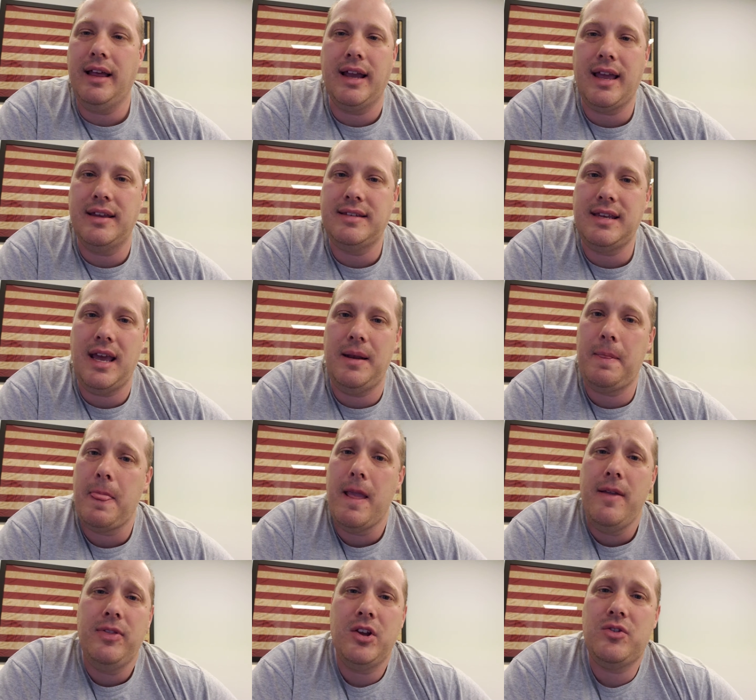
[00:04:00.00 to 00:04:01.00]
like I said,
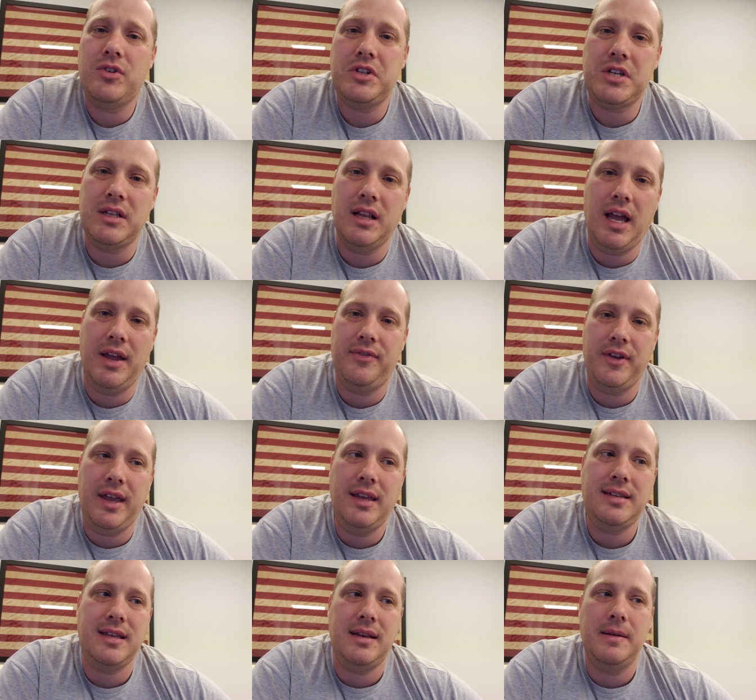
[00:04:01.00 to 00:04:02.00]
the Christian life
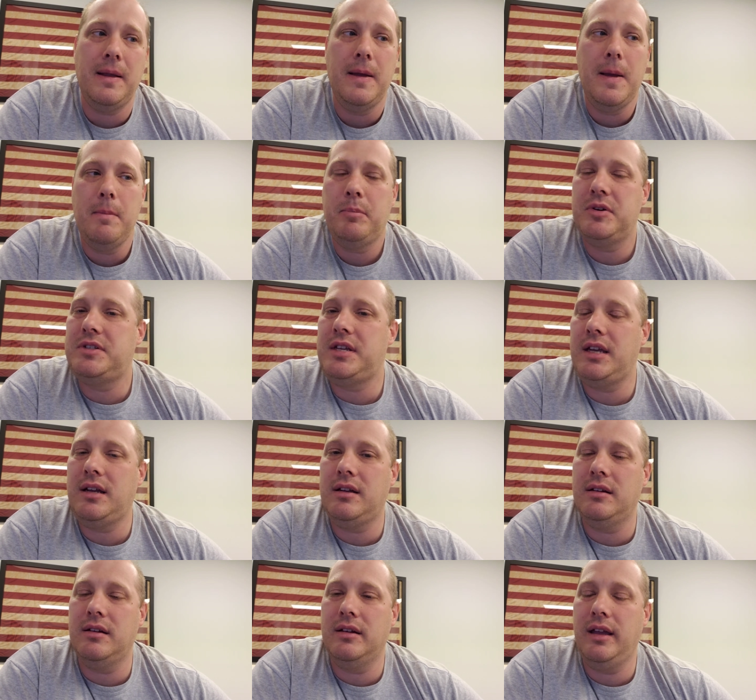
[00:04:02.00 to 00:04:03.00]
isn't
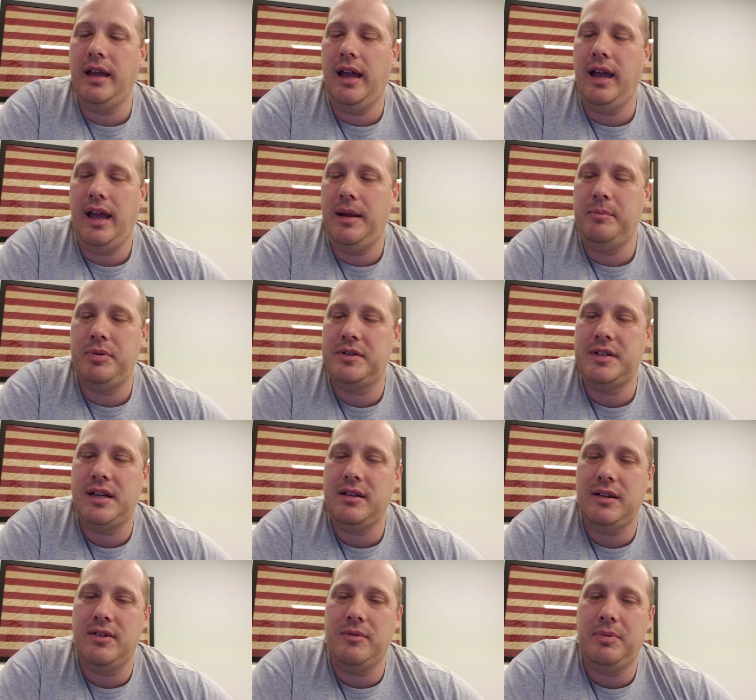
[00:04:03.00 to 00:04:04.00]
particularly, and
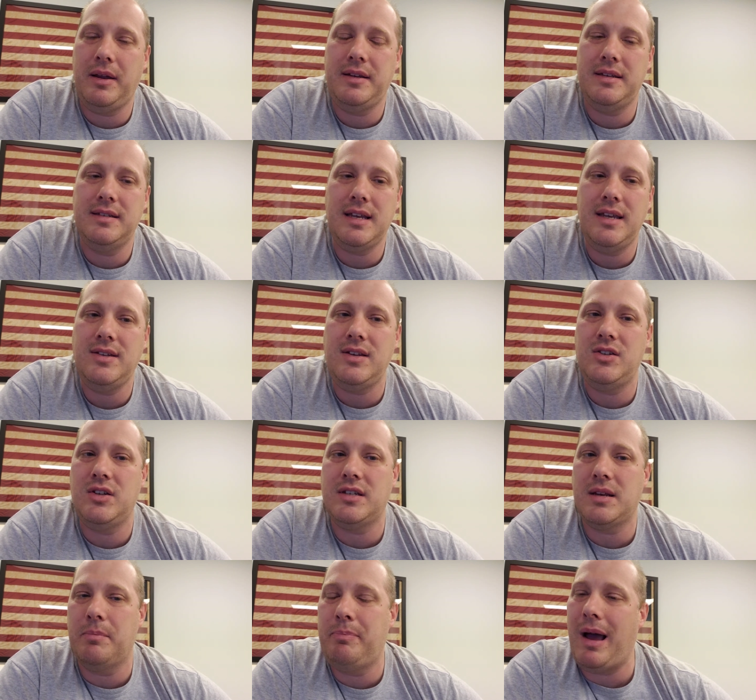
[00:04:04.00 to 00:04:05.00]
particularly repentance, isn't
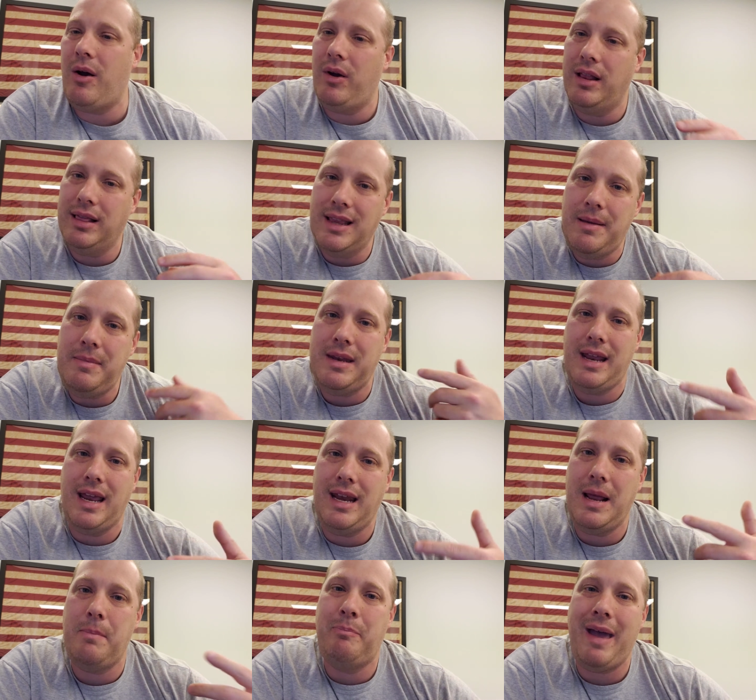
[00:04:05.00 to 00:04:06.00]
just about
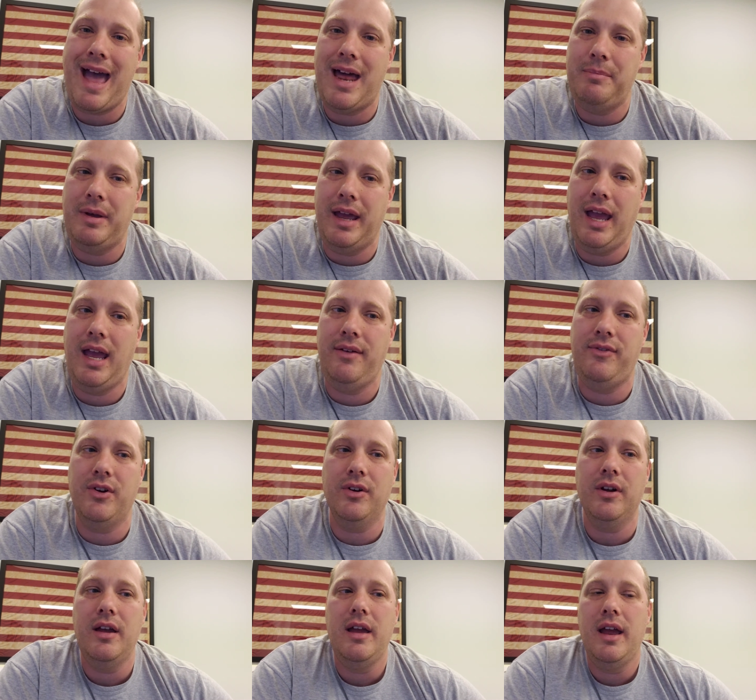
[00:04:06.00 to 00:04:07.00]
eliminating bad
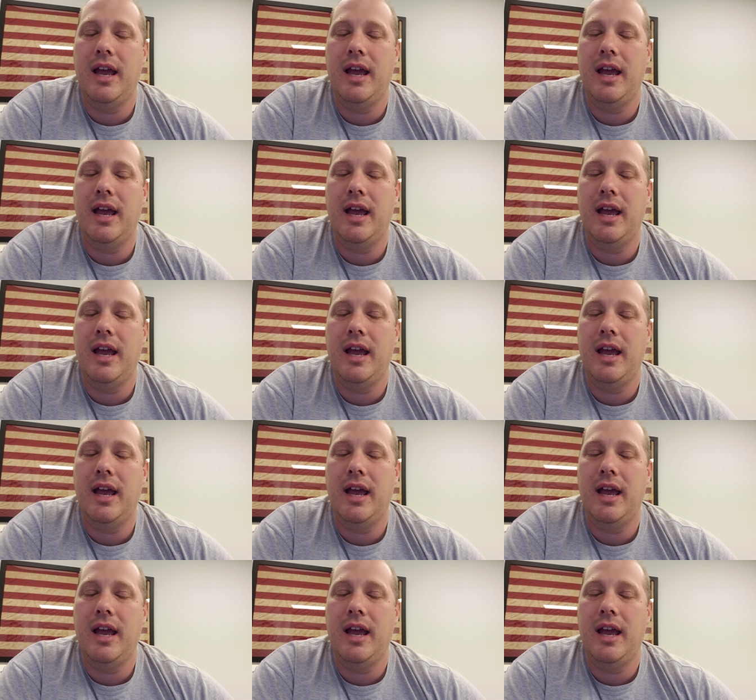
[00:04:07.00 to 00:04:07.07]
behavior.